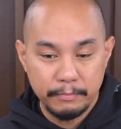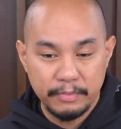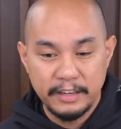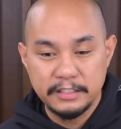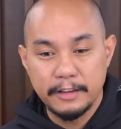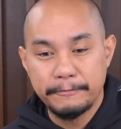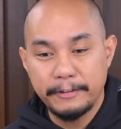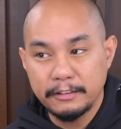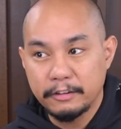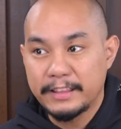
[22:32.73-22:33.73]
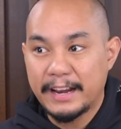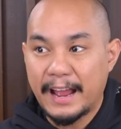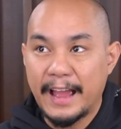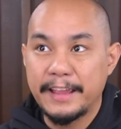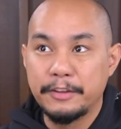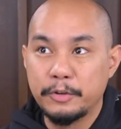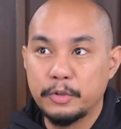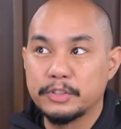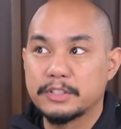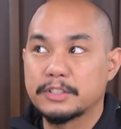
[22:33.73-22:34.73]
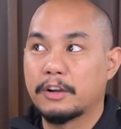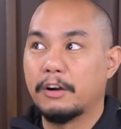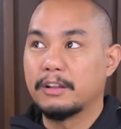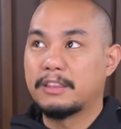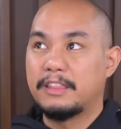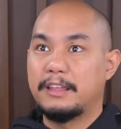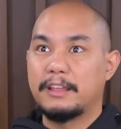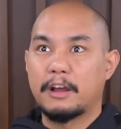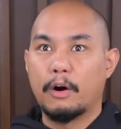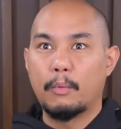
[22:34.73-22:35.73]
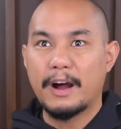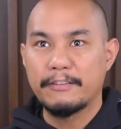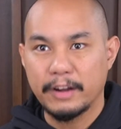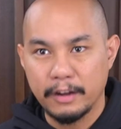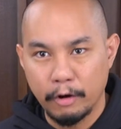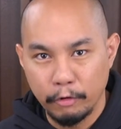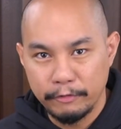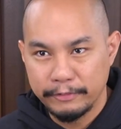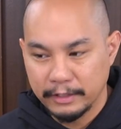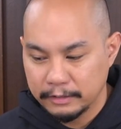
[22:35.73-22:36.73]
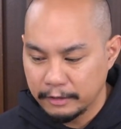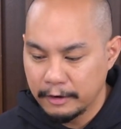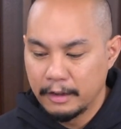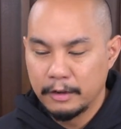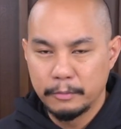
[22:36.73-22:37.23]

There's a filter that I use called the Kawava cone filter,